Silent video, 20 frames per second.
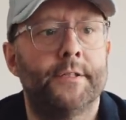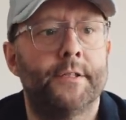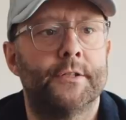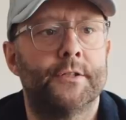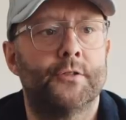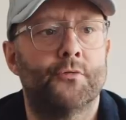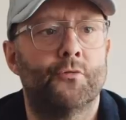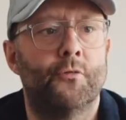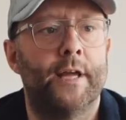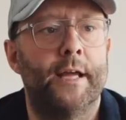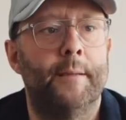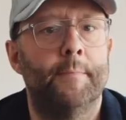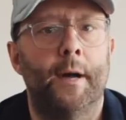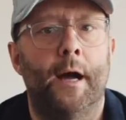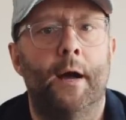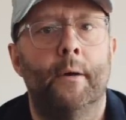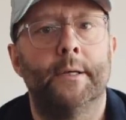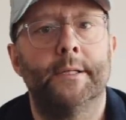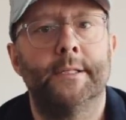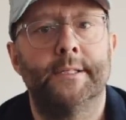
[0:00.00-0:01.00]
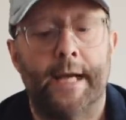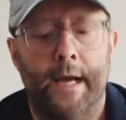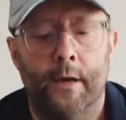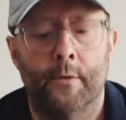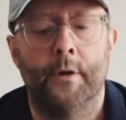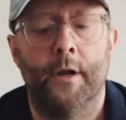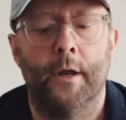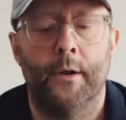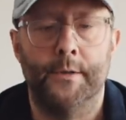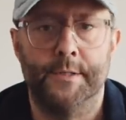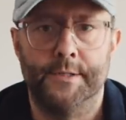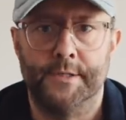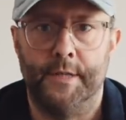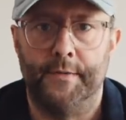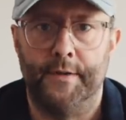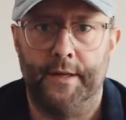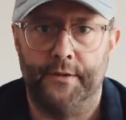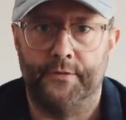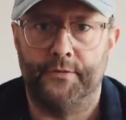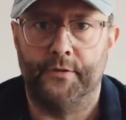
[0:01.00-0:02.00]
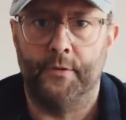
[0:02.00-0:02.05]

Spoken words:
to stream our downloads to this,